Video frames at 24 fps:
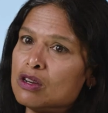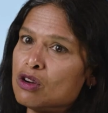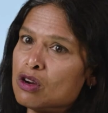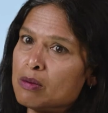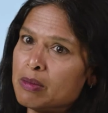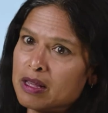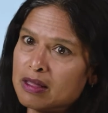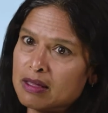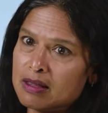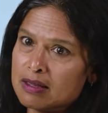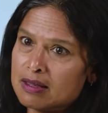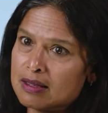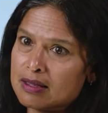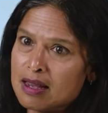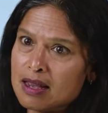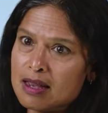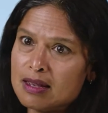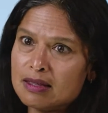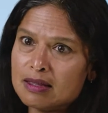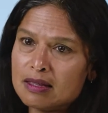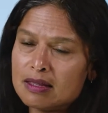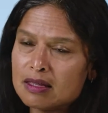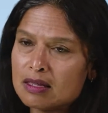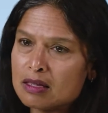know about the
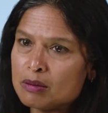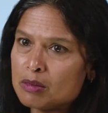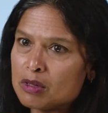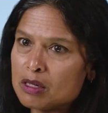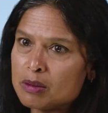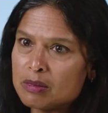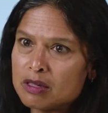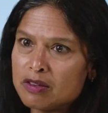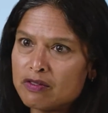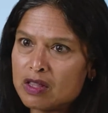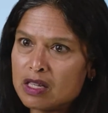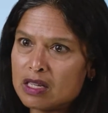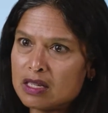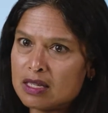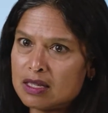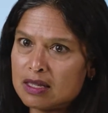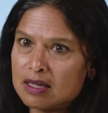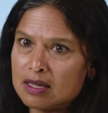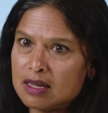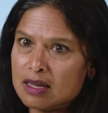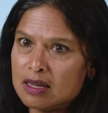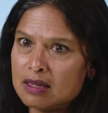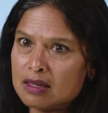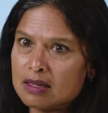signs and symptoms of the
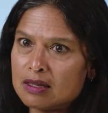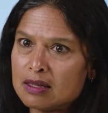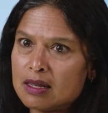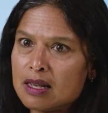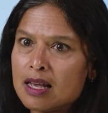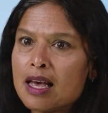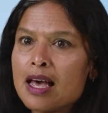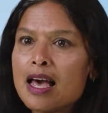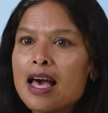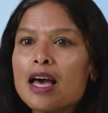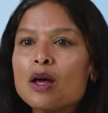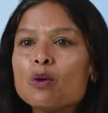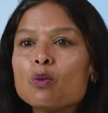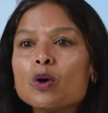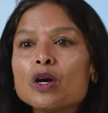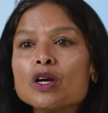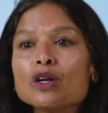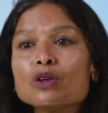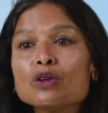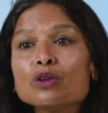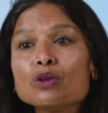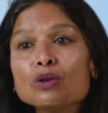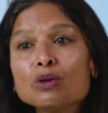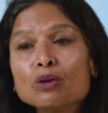disease and
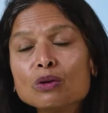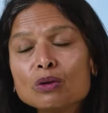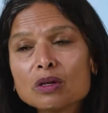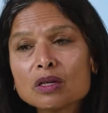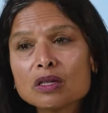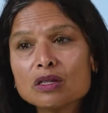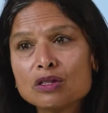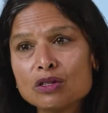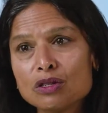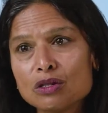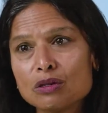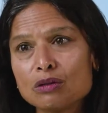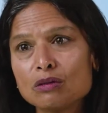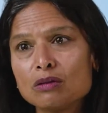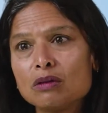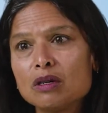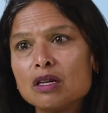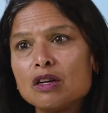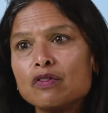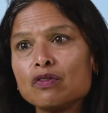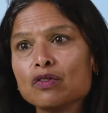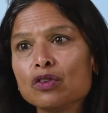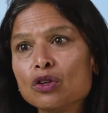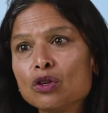what you can do
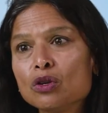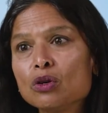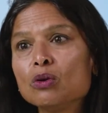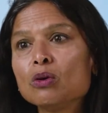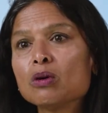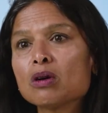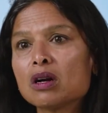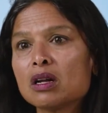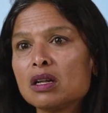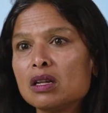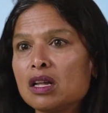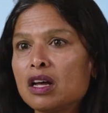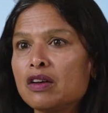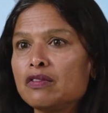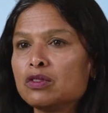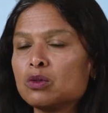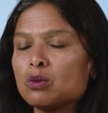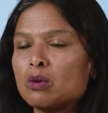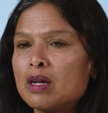if you or a loved